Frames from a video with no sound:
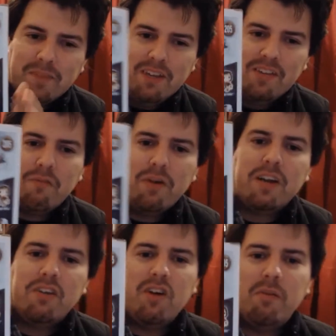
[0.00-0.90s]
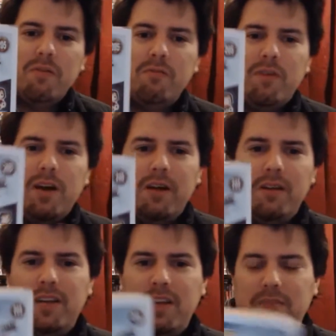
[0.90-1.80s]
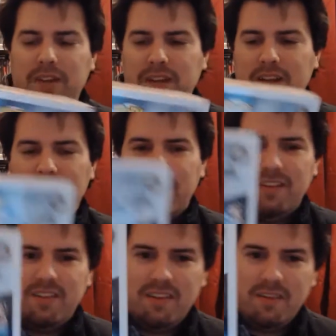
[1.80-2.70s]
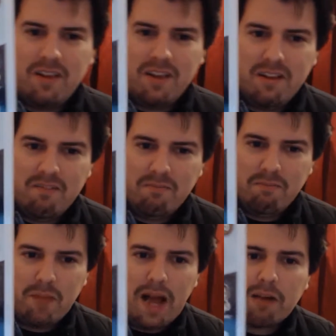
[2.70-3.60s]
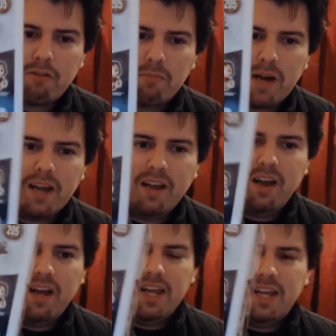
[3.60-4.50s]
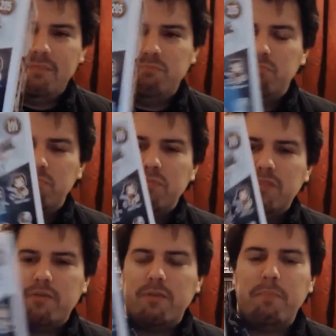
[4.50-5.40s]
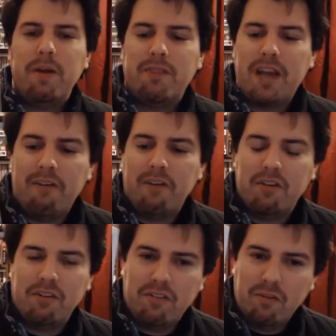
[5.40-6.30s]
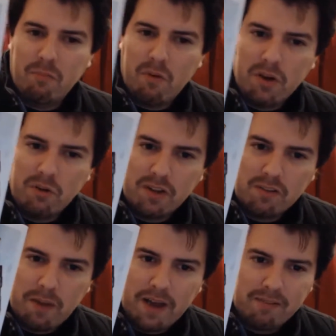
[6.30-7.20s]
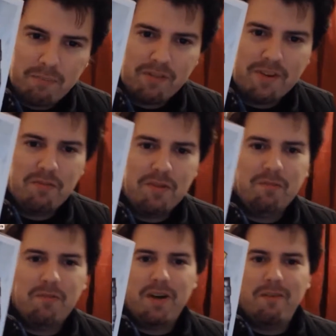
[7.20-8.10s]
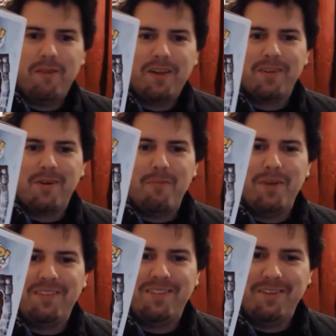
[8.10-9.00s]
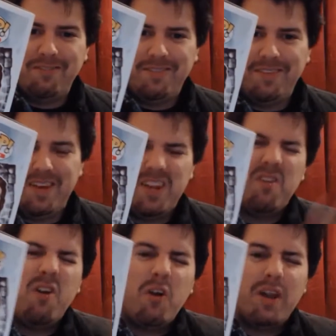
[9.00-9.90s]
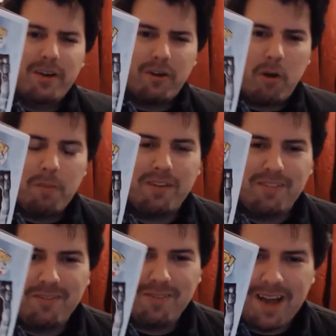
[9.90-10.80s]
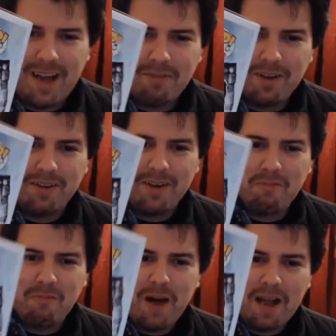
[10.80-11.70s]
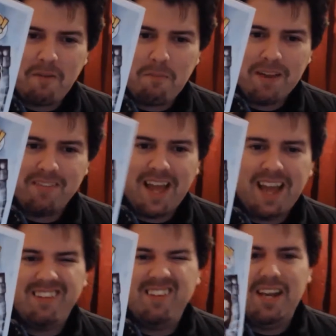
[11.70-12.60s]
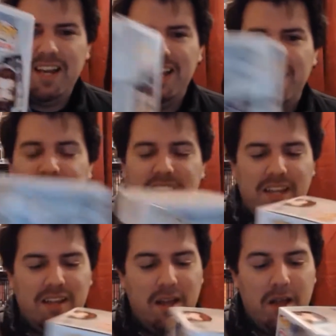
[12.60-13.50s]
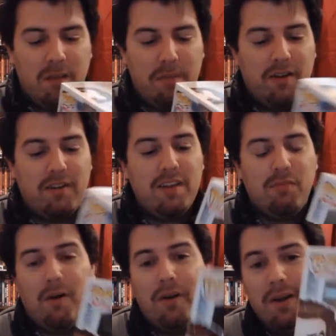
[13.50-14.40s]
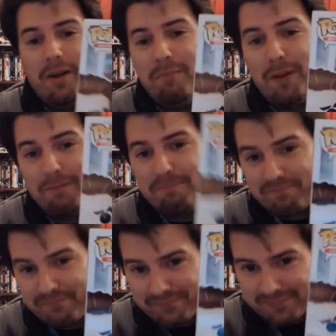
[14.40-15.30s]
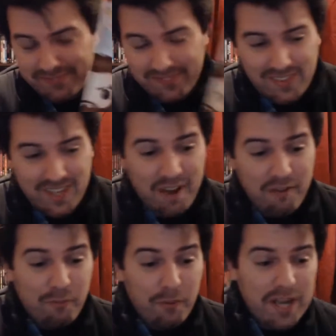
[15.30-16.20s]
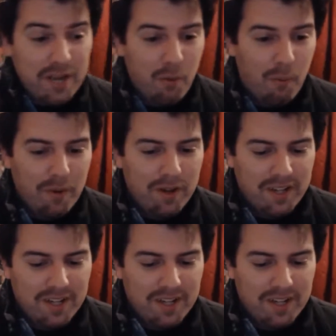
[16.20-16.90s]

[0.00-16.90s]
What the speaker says: He's done a really good job of giving Aquaman a different bit of character to what you'd expect, especially if you've read the comics. The earlier comics, you'd have an idea of what Aquaman's actually like compared to this one. But it's really cool.